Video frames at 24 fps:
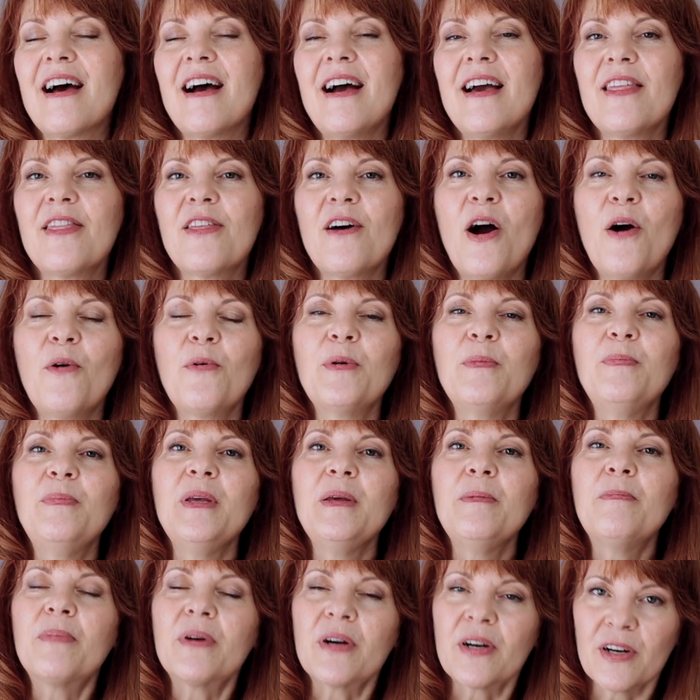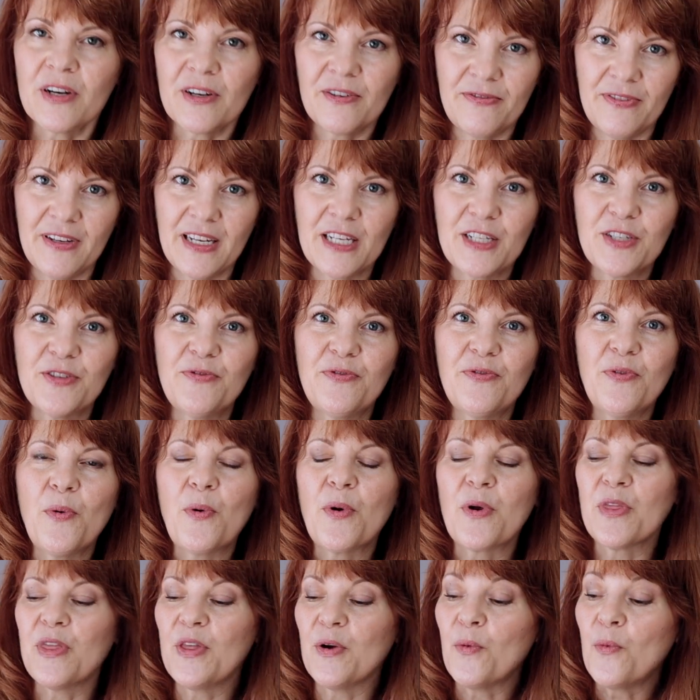I thought would be perfect
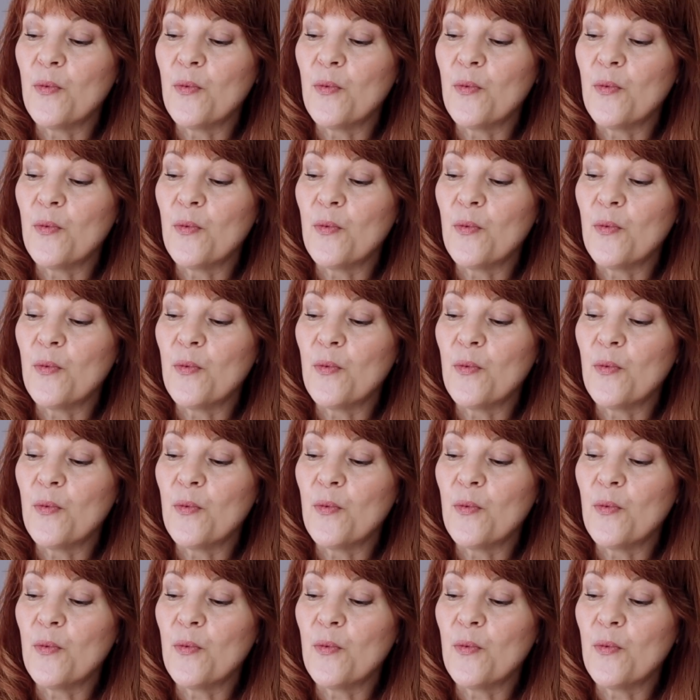for the